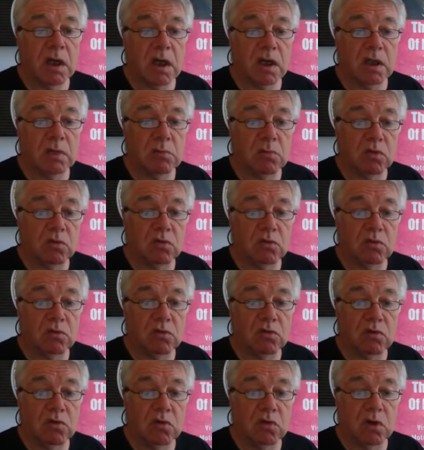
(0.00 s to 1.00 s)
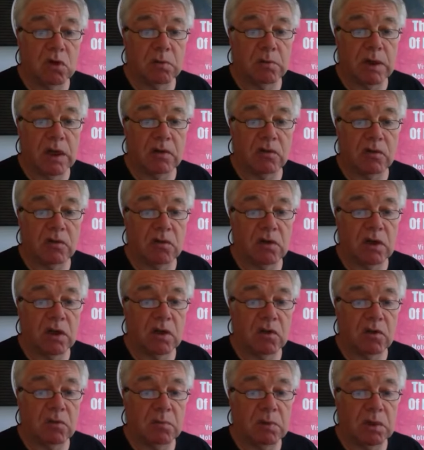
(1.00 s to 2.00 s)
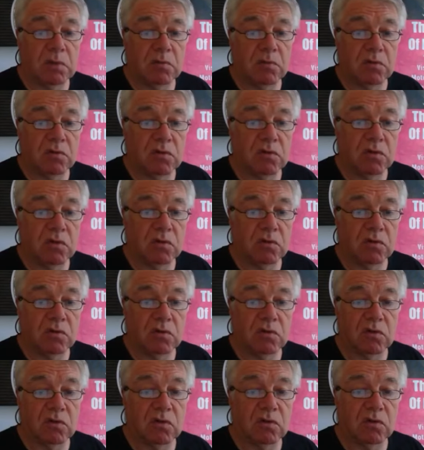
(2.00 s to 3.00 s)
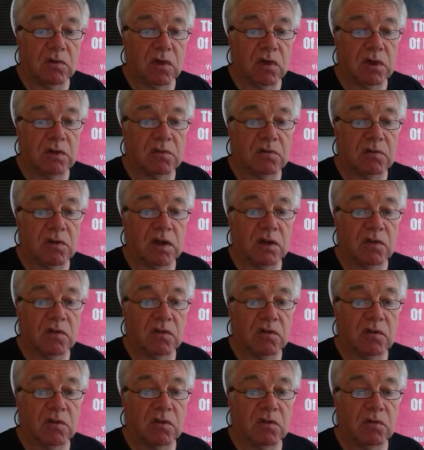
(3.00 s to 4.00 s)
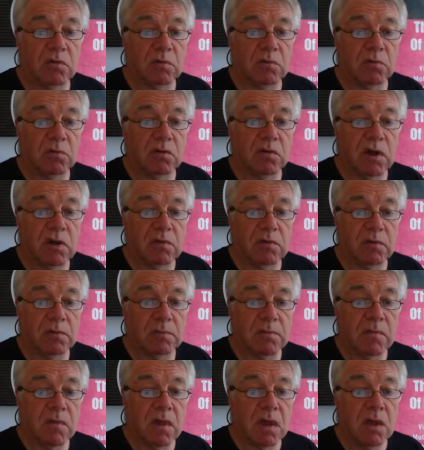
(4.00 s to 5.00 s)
and the Module 2 capacity has been reduced to 5 tests from 7.